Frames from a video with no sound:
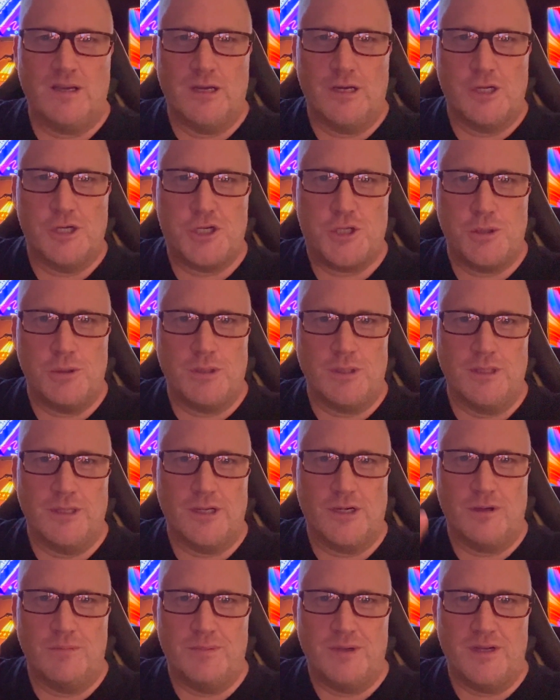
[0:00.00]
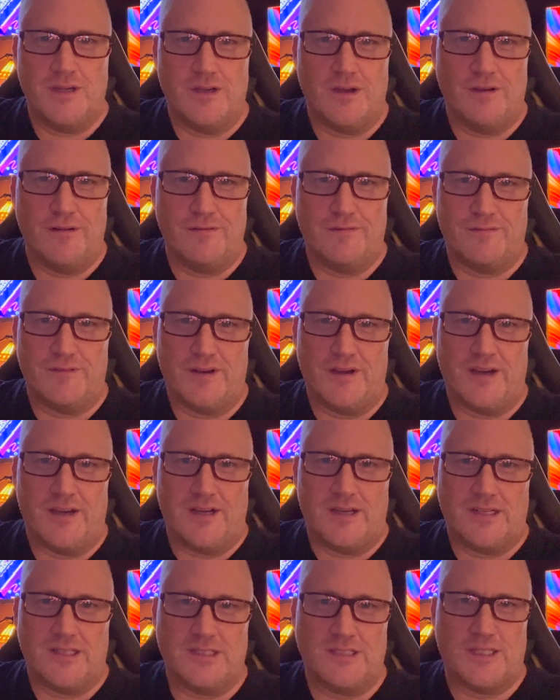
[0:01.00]
shoot a little bit
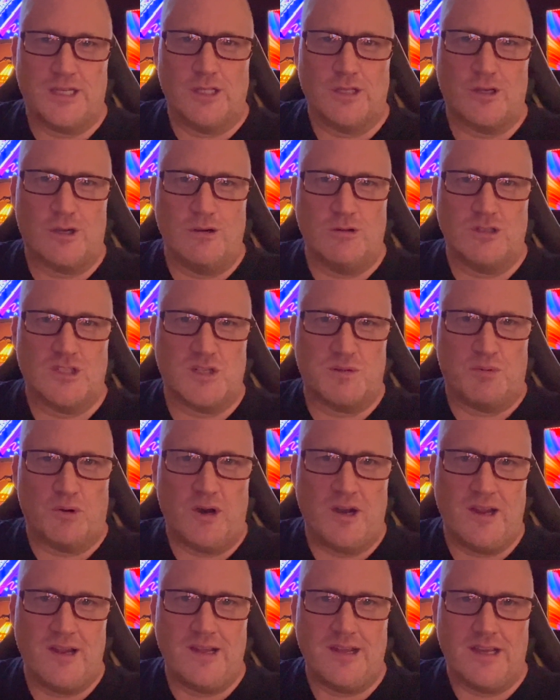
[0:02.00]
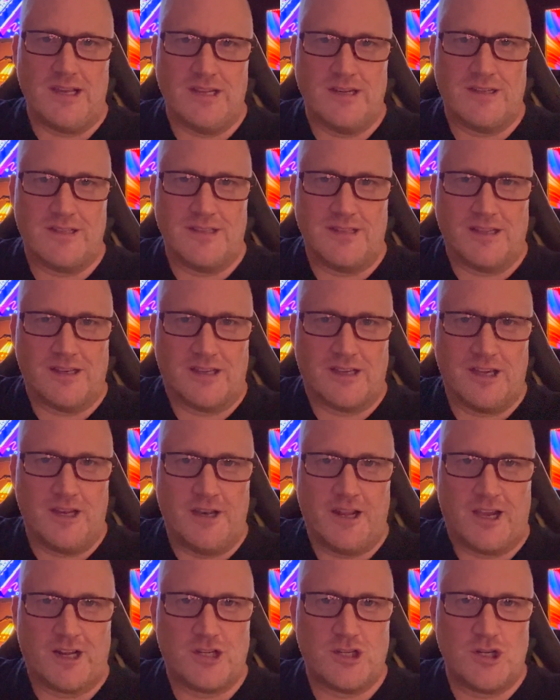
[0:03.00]
of silicone spray into the
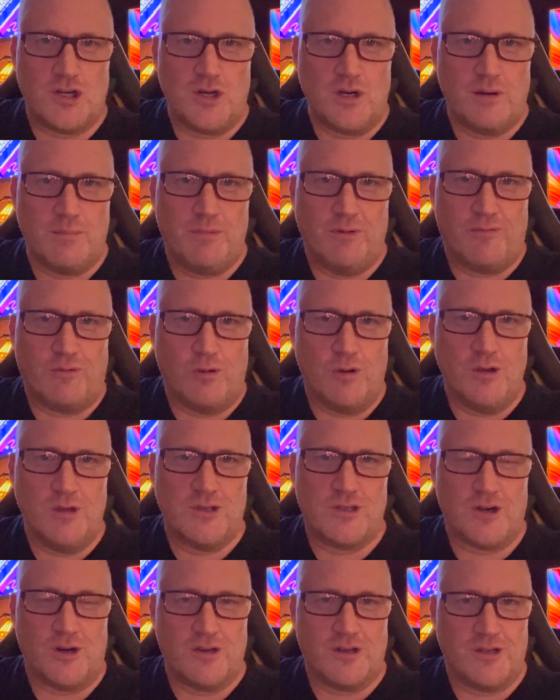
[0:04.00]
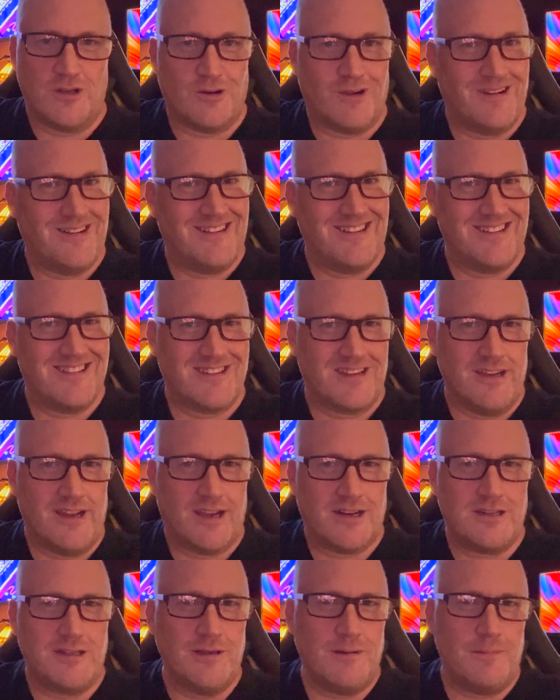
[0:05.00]
connector before you start to try to
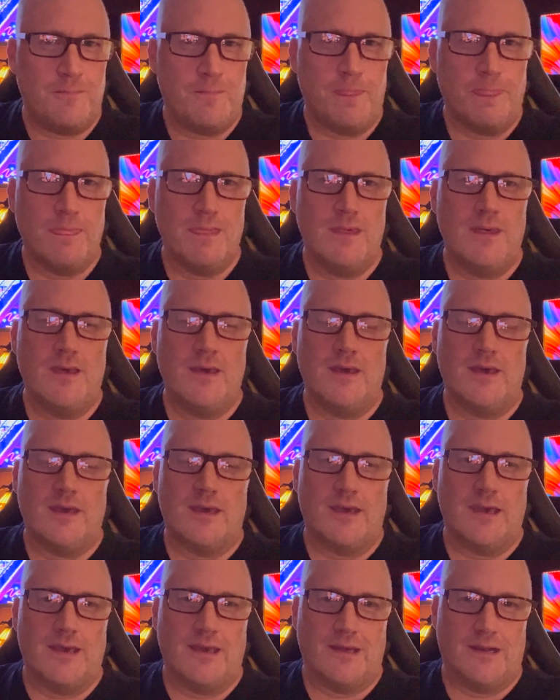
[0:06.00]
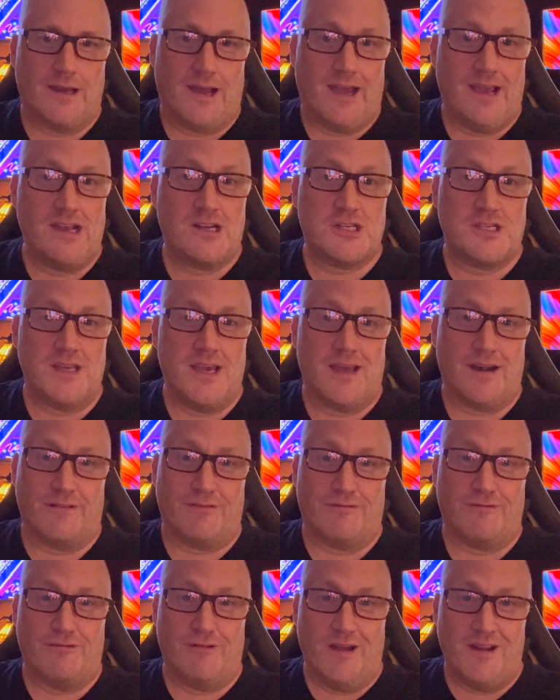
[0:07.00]
disconnect it. And I actually had a
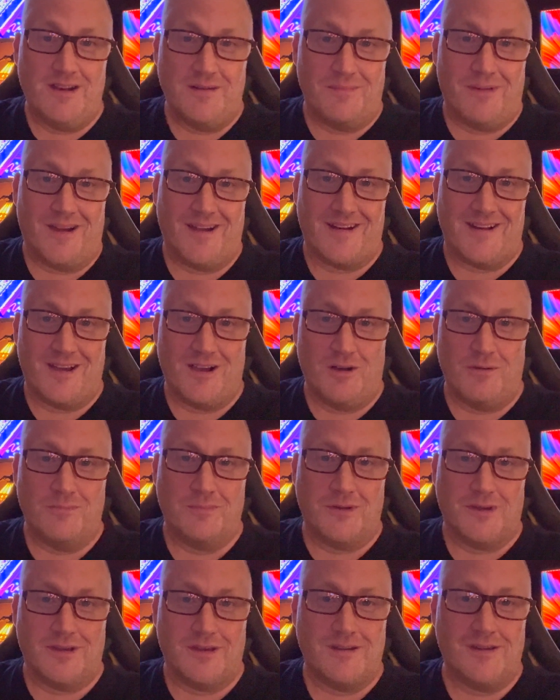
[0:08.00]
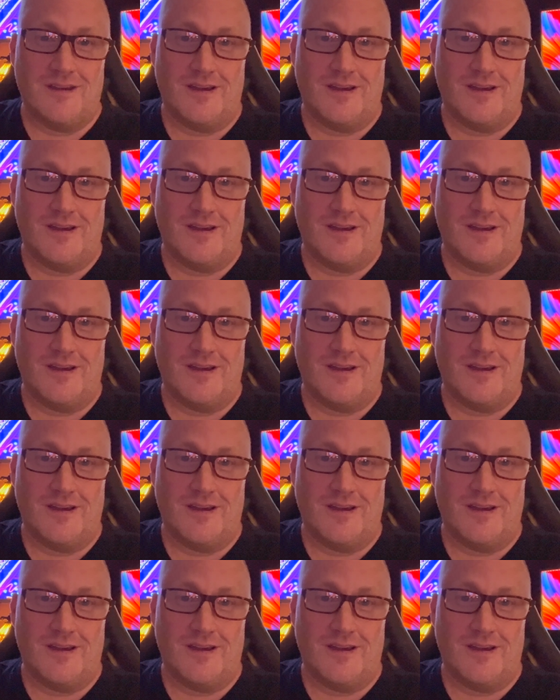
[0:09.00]
friend of mine help me.